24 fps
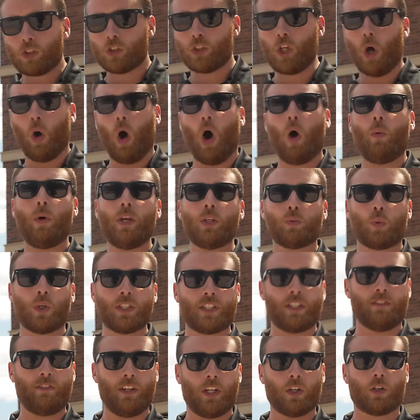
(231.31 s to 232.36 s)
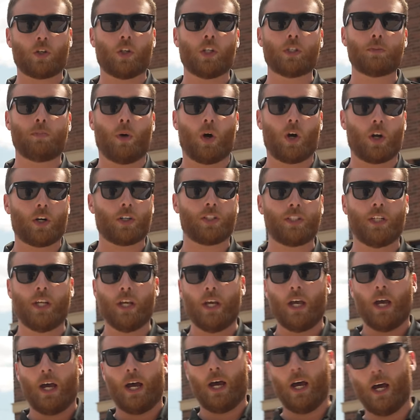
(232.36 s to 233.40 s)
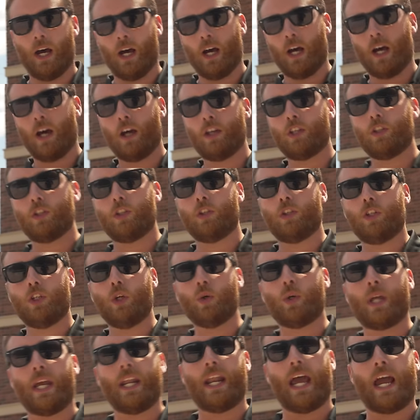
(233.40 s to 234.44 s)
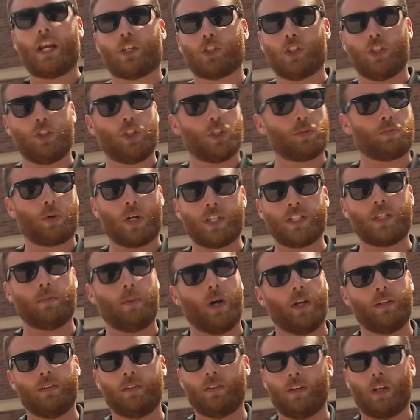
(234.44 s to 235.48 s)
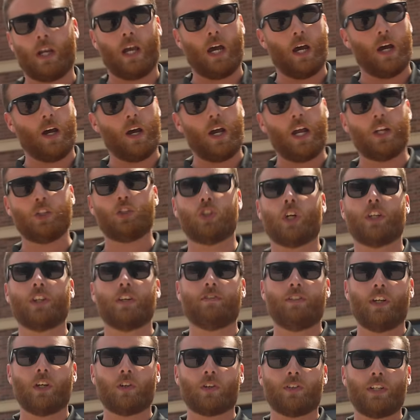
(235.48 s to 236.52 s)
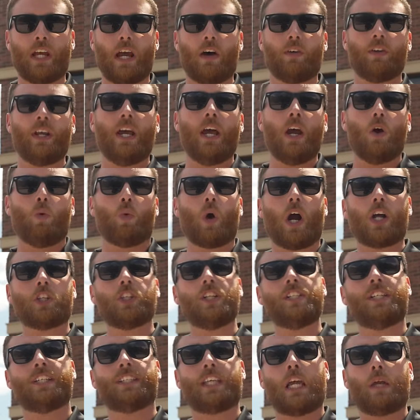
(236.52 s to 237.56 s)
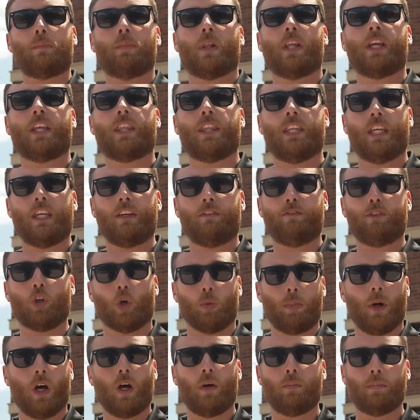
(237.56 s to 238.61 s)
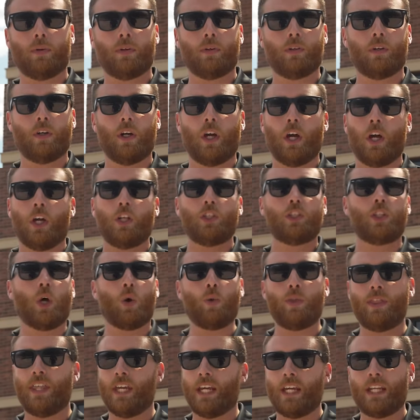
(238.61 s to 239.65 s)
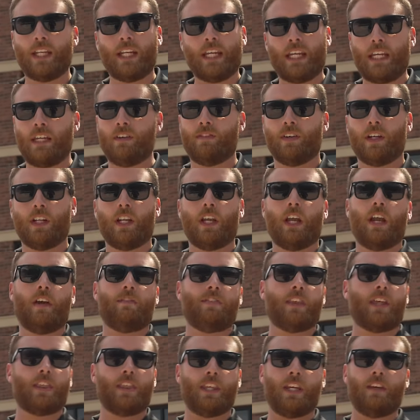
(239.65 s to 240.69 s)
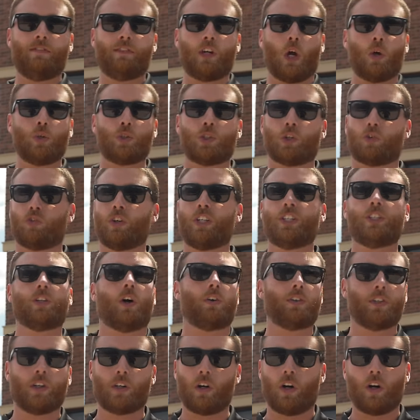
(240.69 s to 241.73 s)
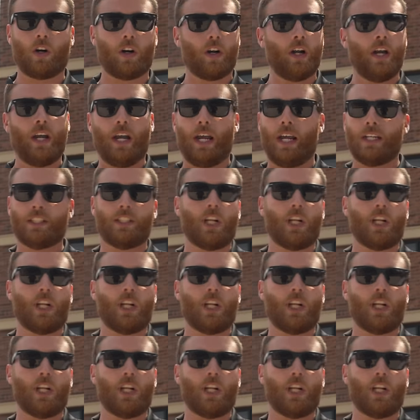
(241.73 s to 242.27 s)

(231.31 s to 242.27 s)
So always once the vehicle is parked, mm -hmm. uh, you can actually just press the button uh, and shut the vehicle down. Yeah. We're actually disabling the fuel pump. Gotcha. So then, even if the thief goes to restart the car, sure.